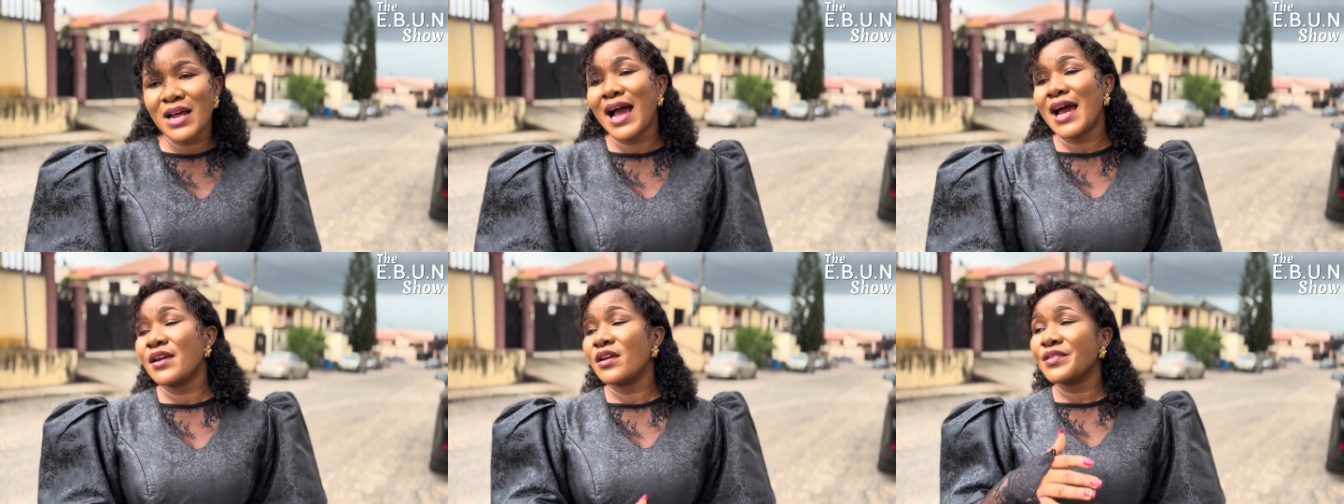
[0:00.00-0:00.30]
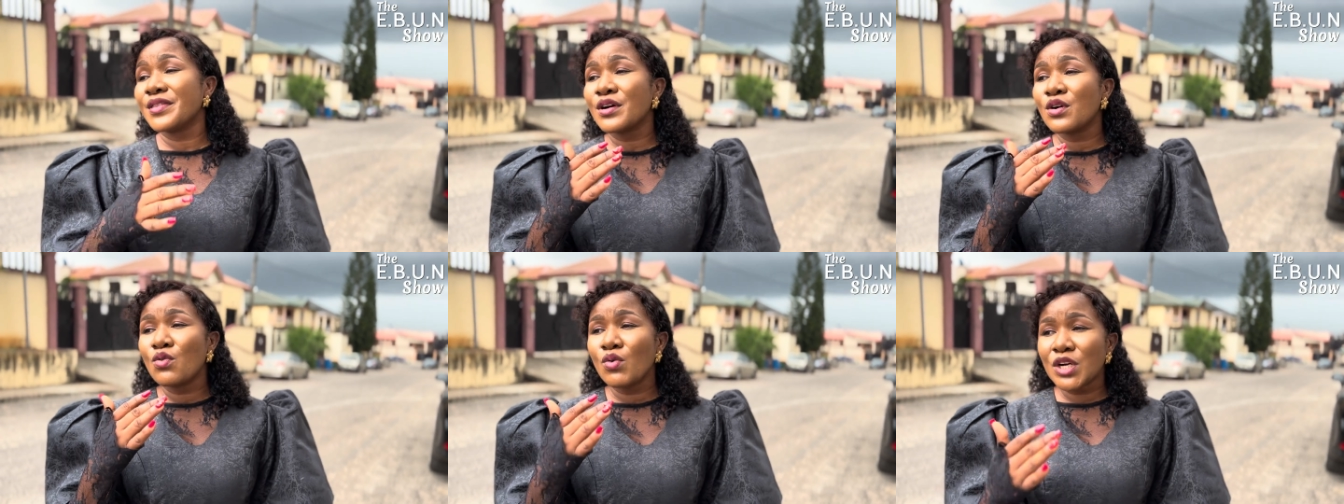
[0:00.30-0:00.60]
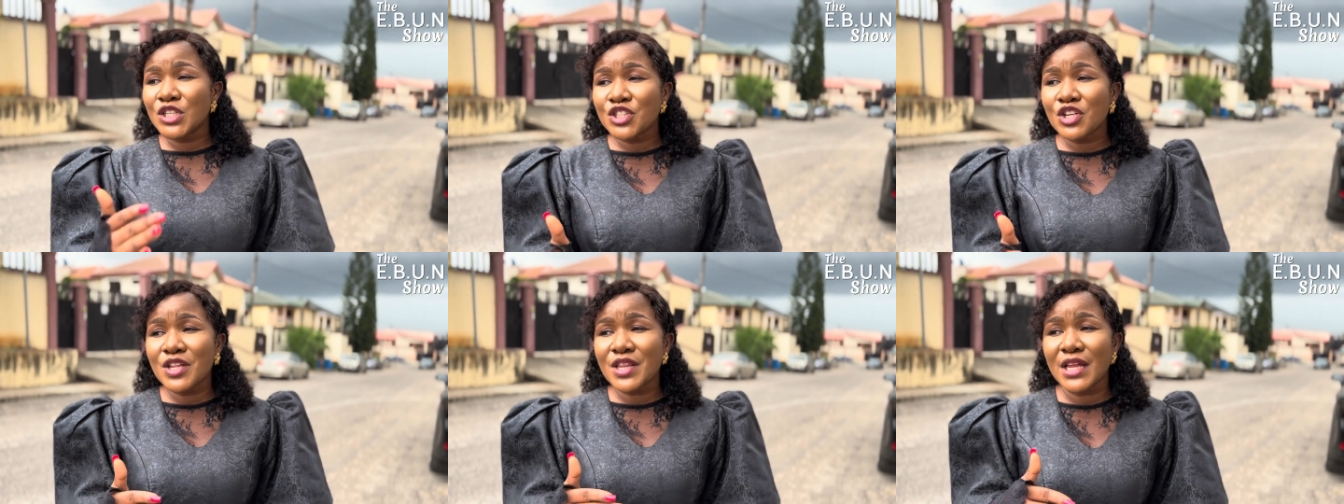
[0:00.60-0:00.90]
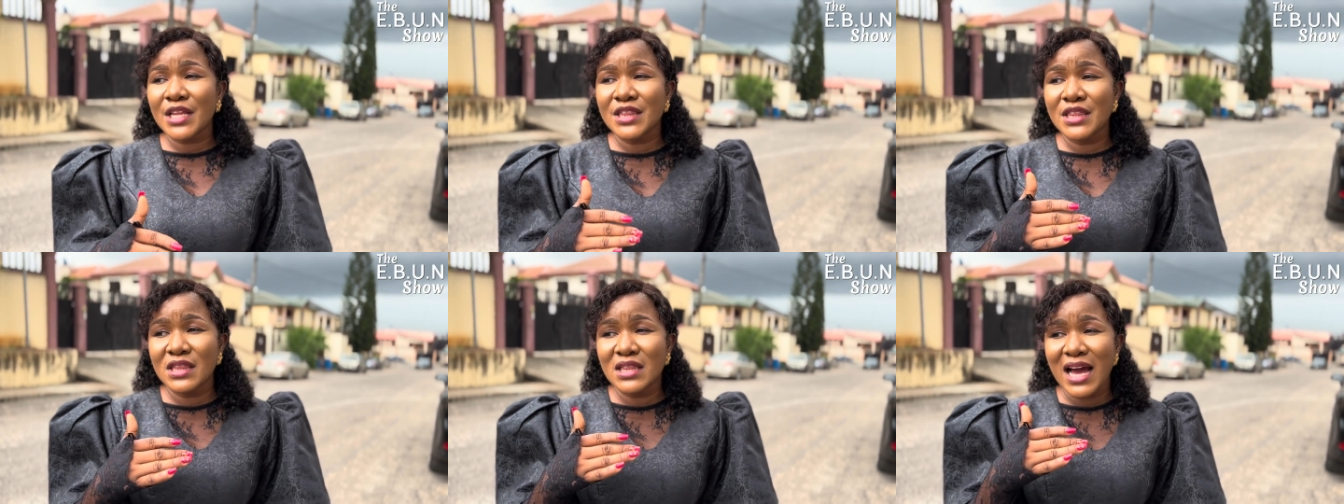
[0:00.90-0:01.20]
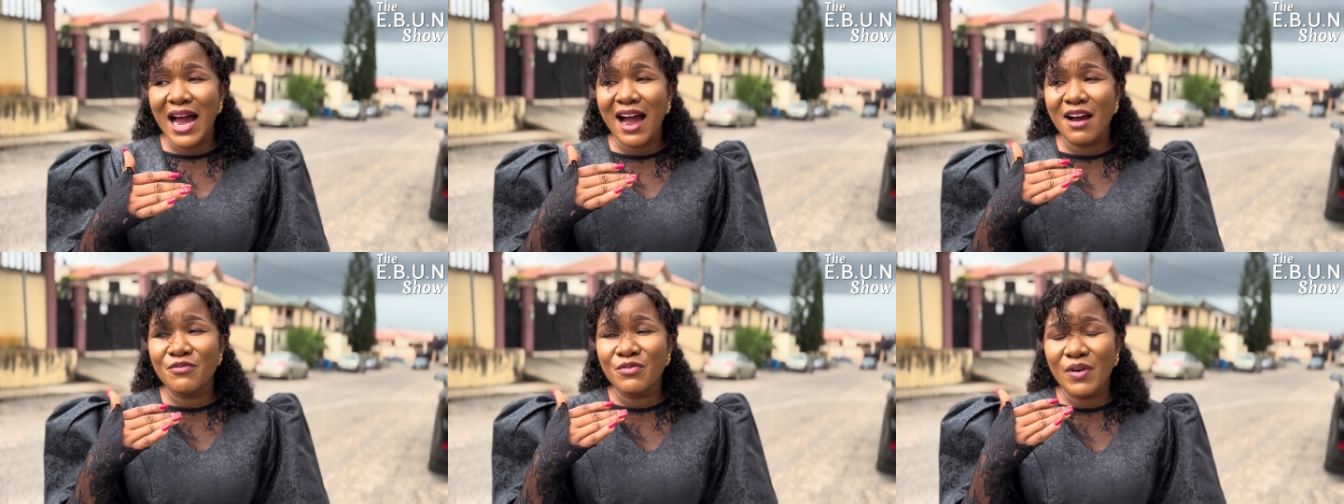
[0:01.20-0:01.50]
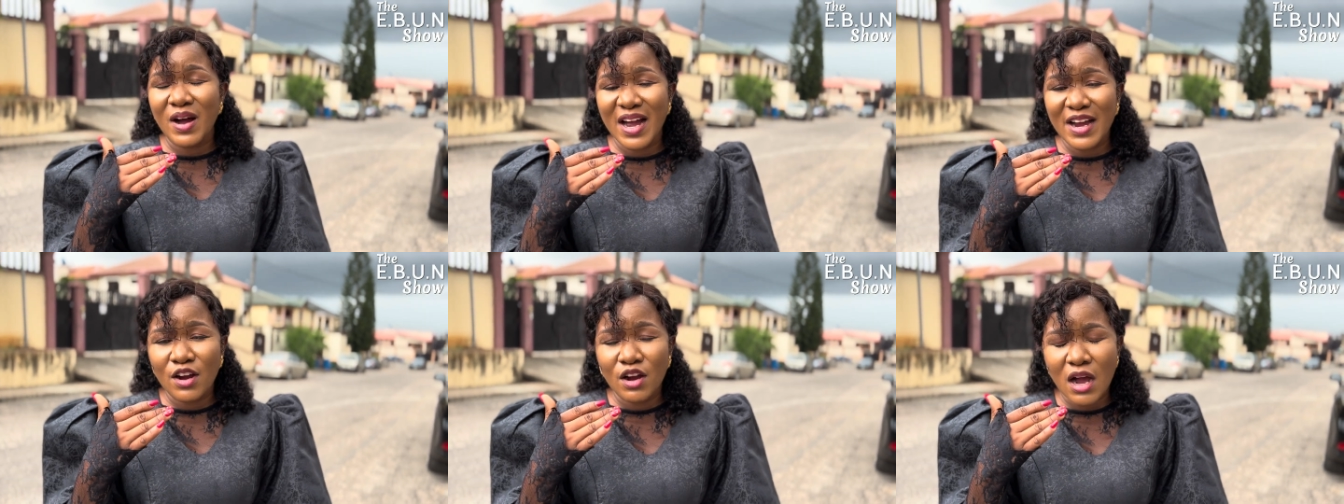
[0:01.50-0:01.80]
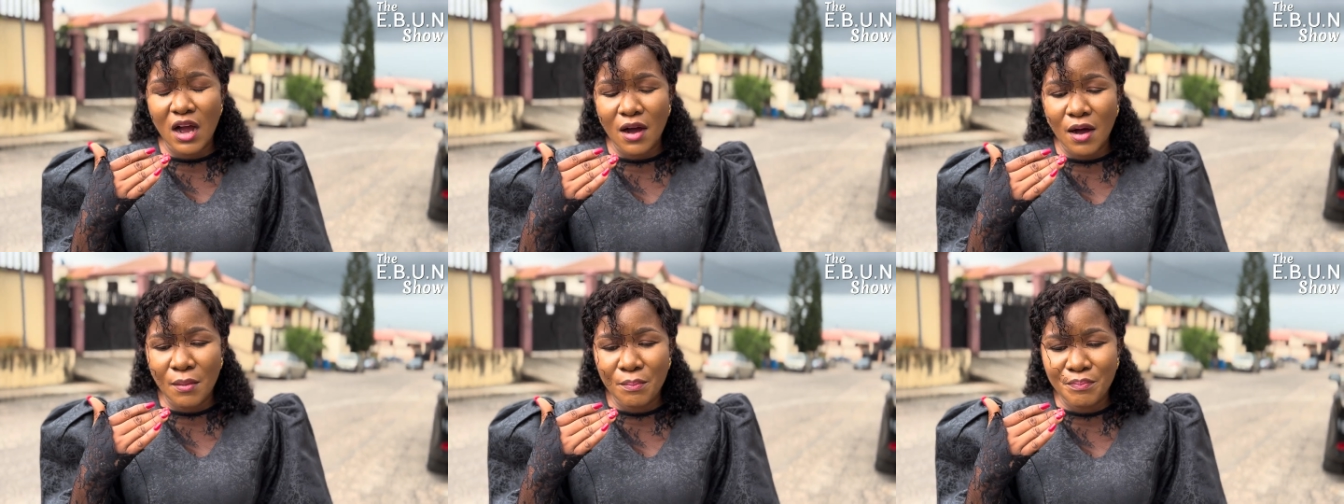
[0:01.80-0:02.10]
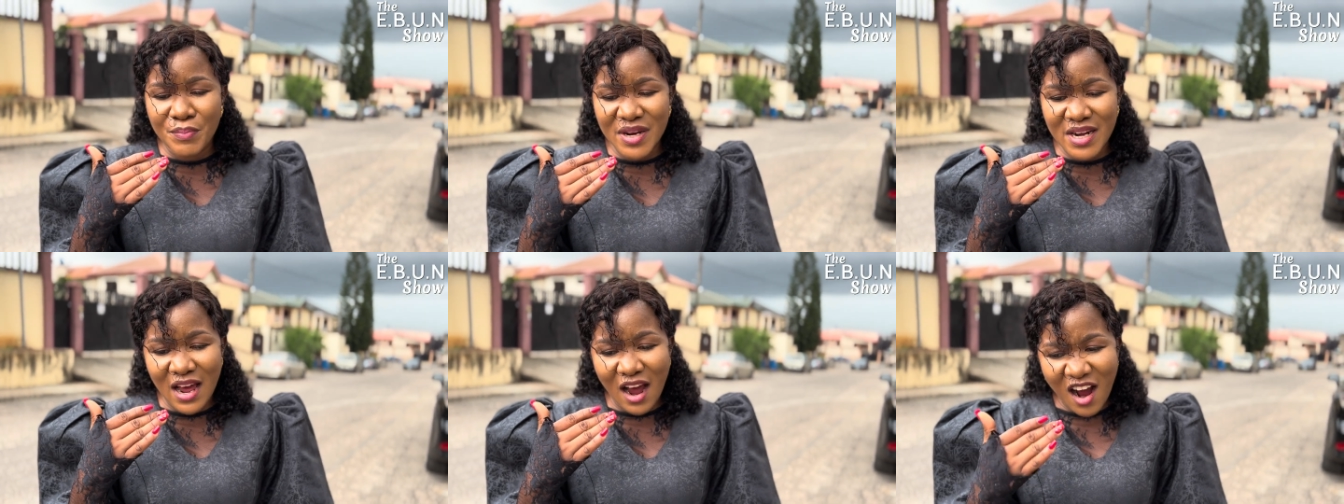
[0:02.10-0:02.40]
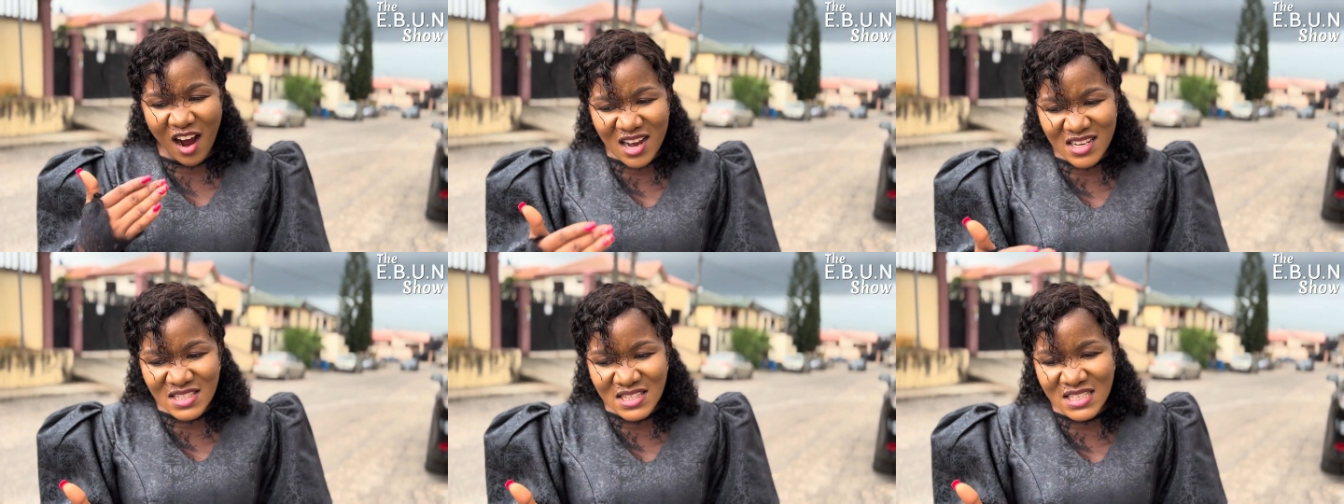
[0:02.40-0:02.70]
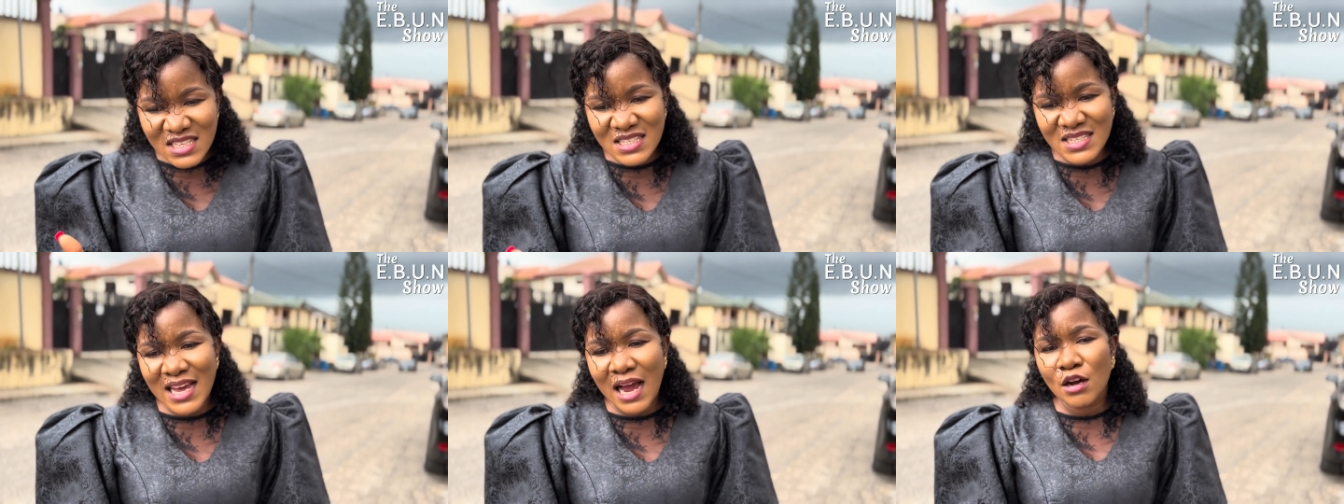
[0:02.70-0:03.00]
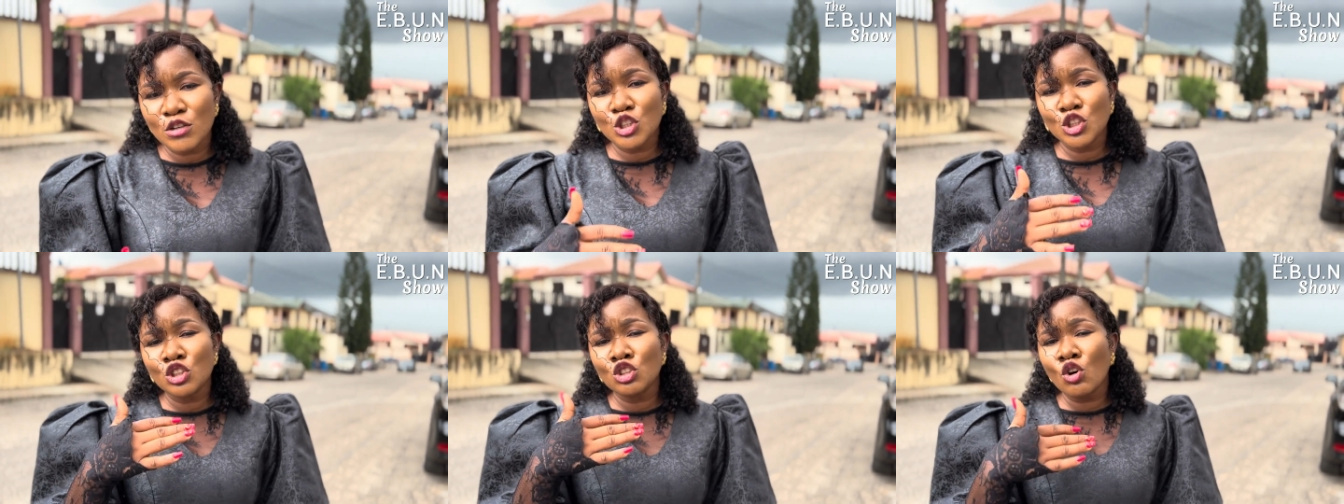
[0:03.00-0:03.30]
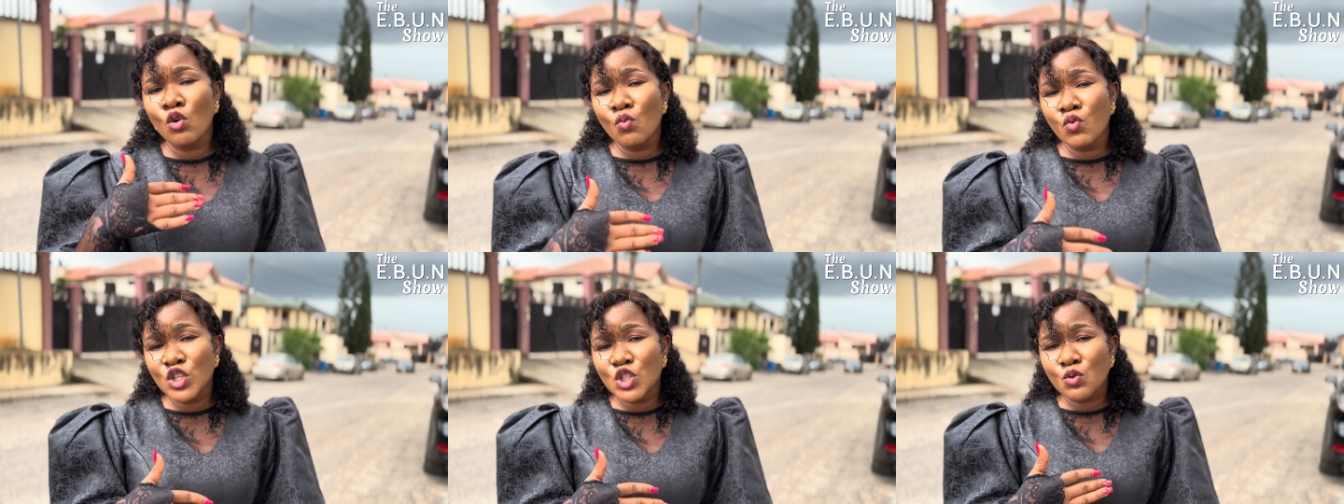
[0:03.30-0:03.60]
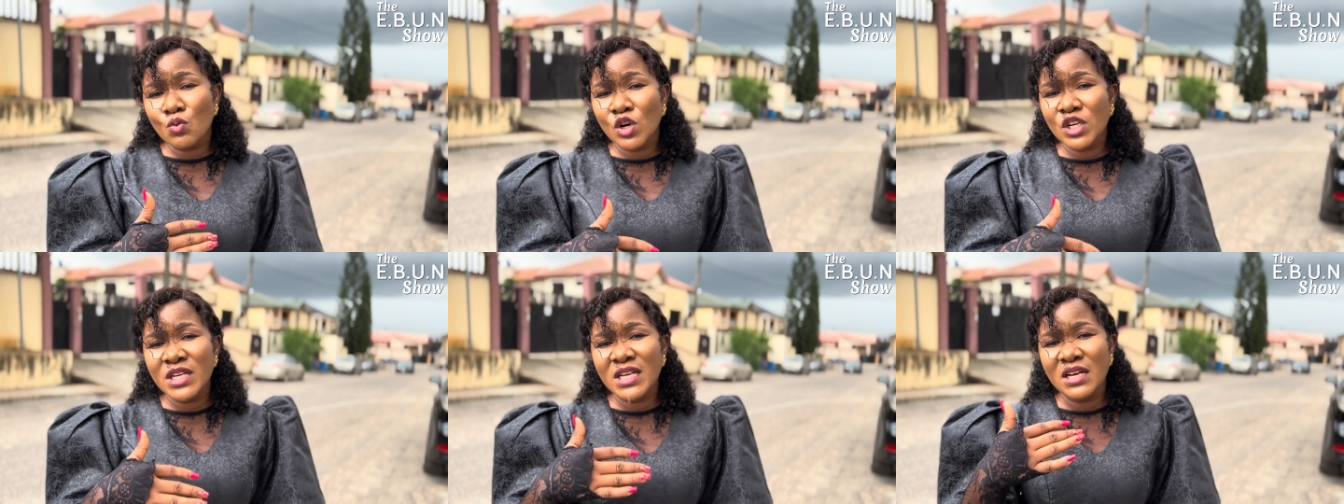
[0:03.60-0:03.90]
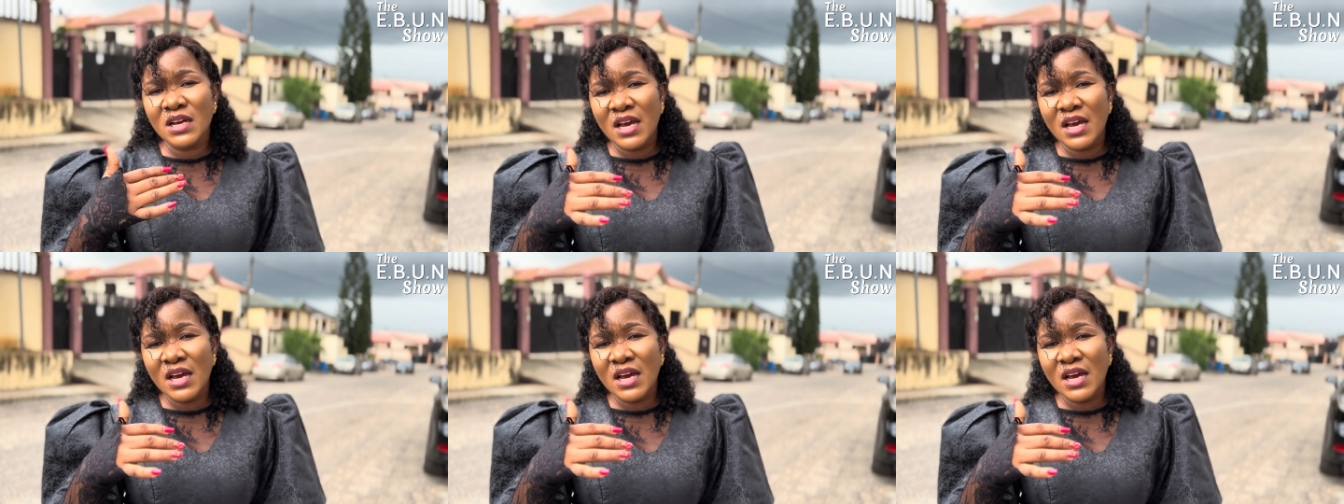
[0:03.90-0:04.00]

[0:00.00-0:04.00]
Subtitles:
another question that I've been asked is, how do you know which one